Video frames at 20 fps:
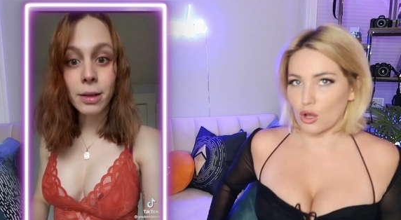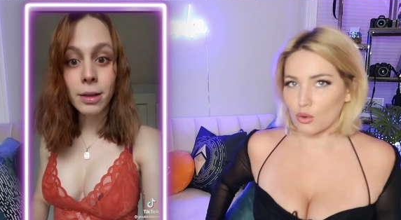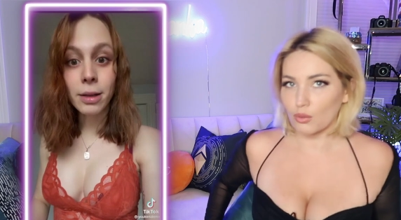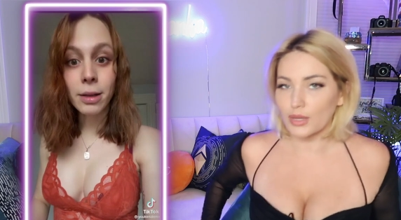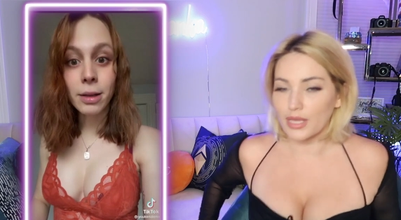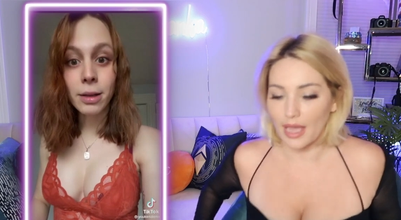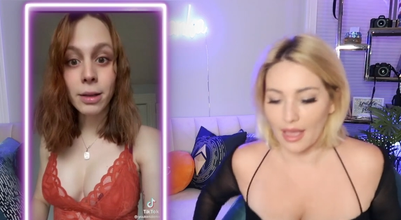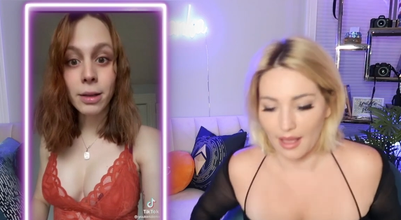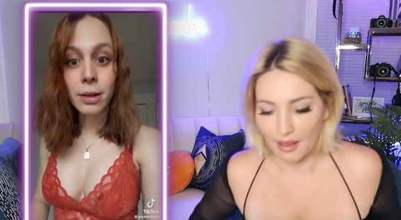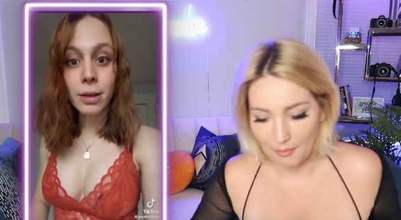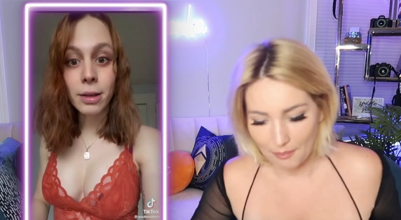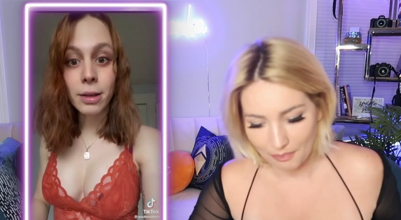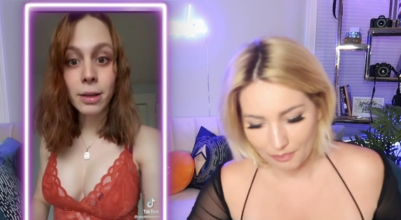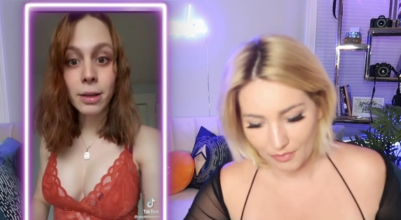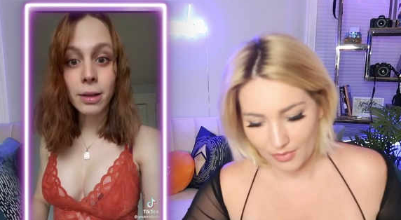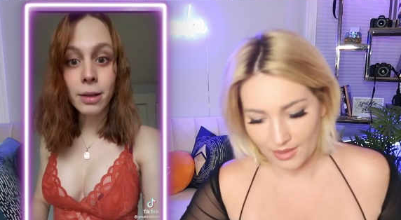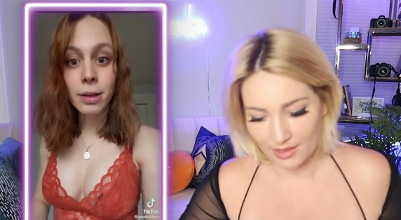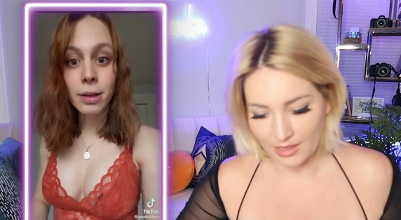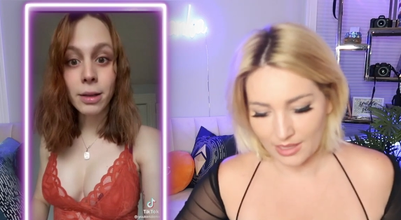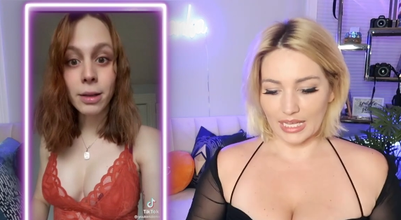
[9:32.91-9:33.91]
Speaker 1: Oh yeah.
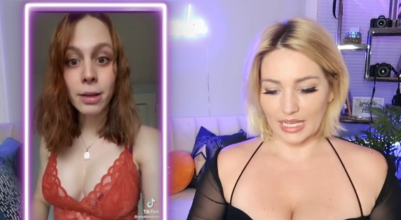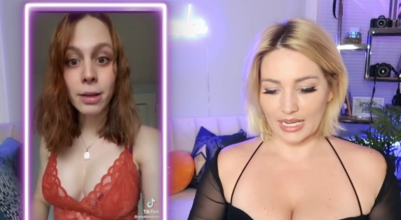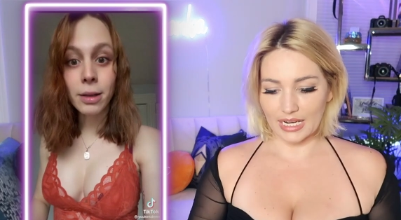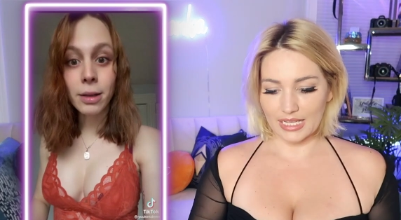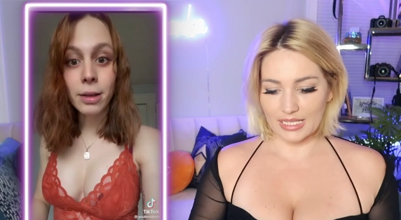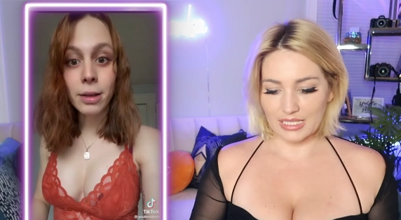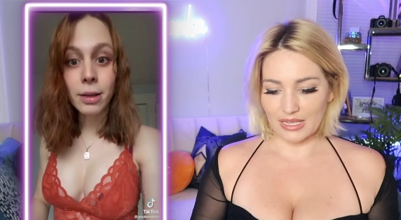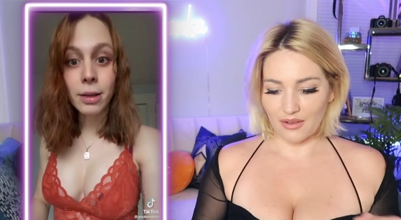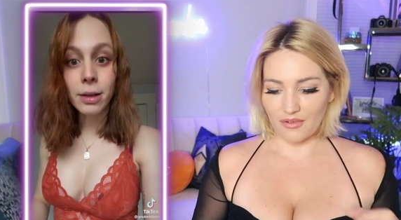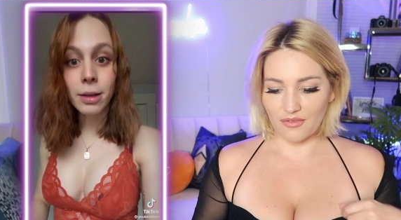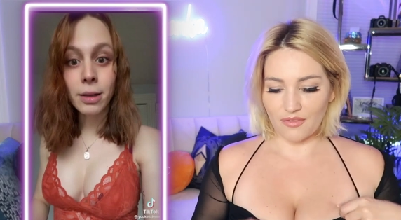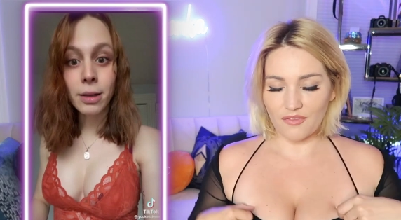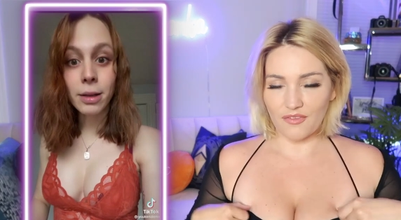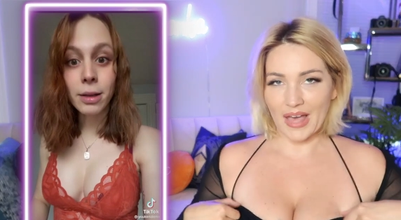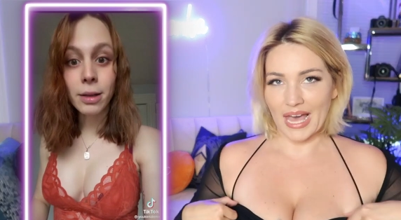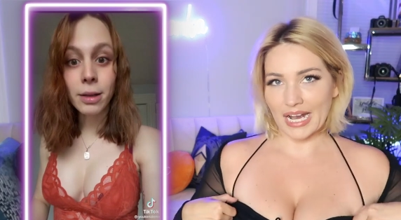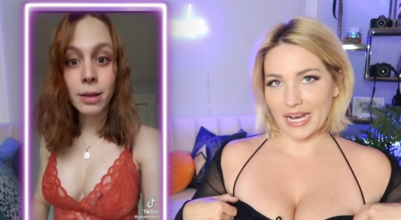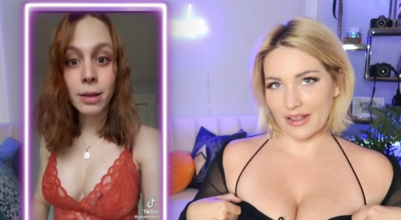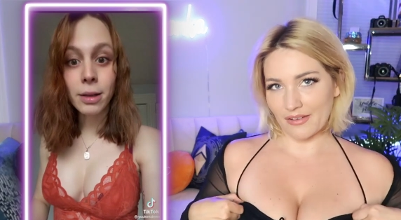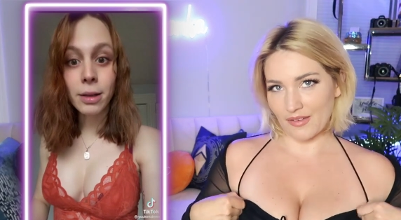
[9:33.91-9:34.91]
It is
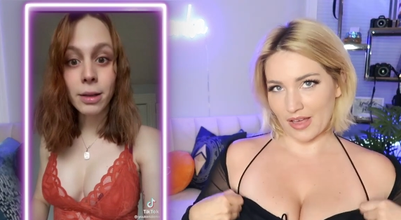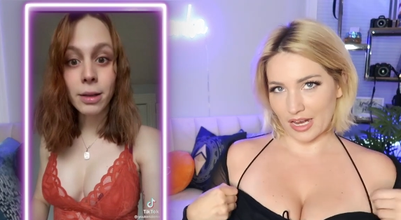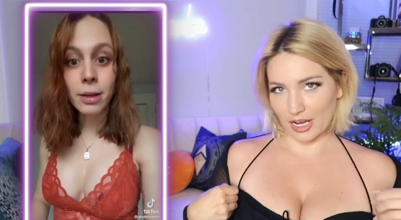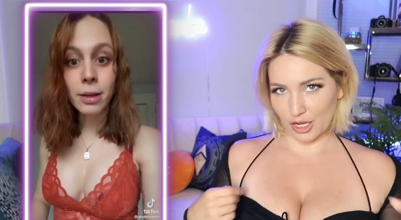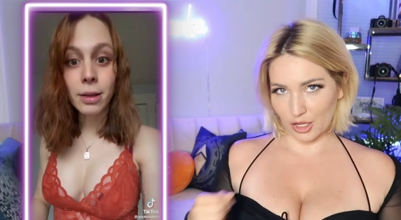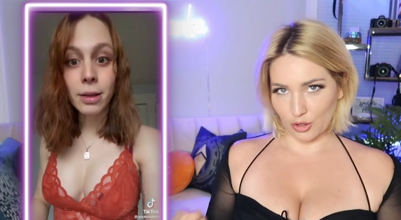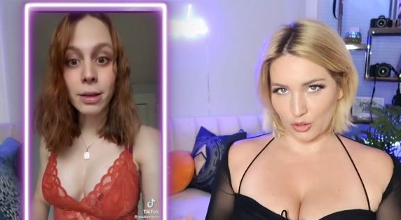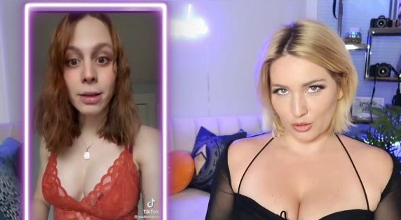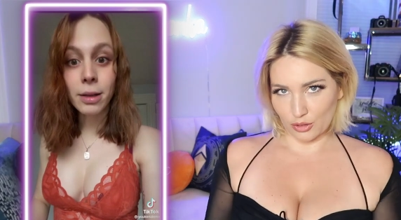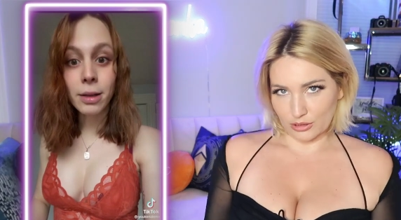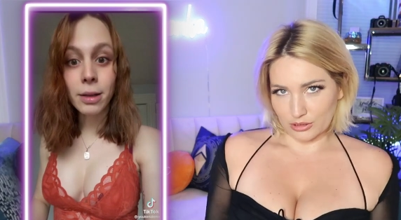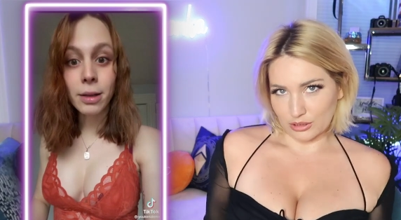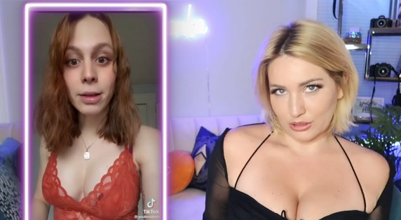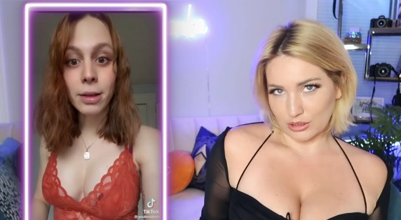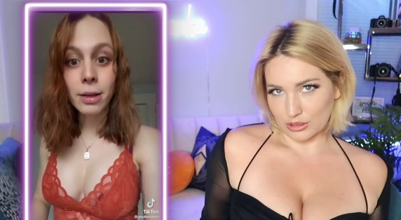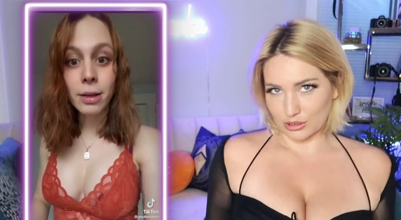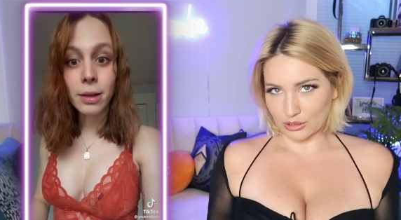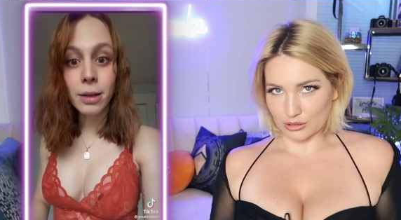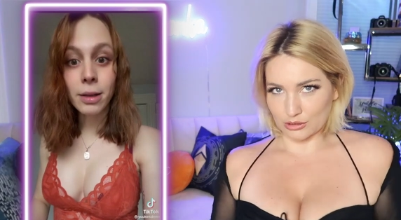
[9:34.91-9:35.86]
very, very good.